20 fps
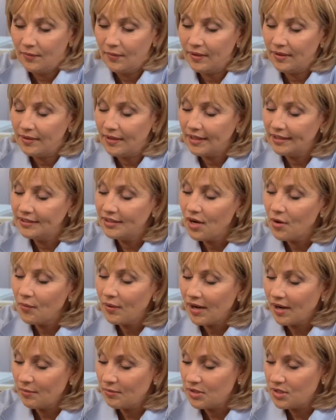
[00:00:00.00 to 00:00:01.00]
Well, I know
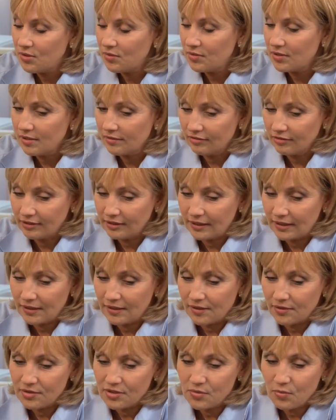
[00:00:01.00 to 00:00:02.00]
what I would do
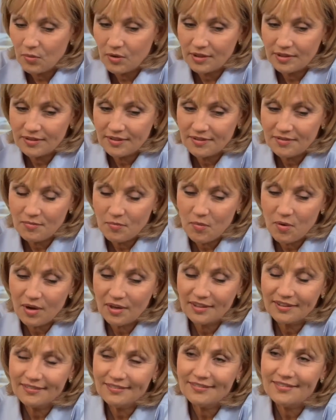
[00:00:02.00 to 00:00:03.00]
differently. There's
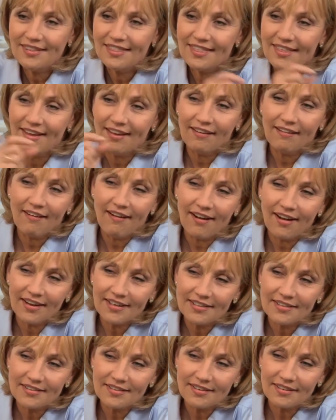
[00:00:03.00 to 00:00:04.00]
one thing
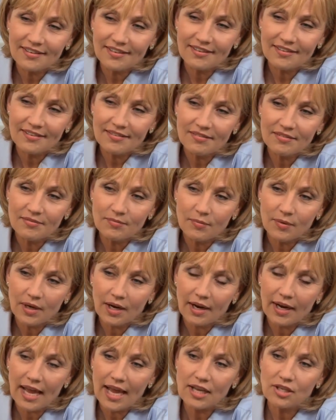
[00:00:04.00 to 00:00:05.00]
I did
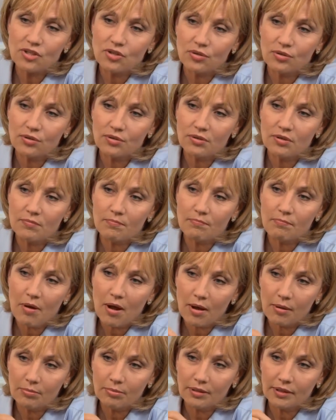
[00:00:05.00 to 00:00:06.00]
when I entered
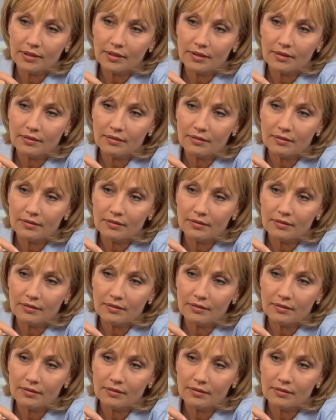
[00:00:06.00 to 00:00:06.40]
public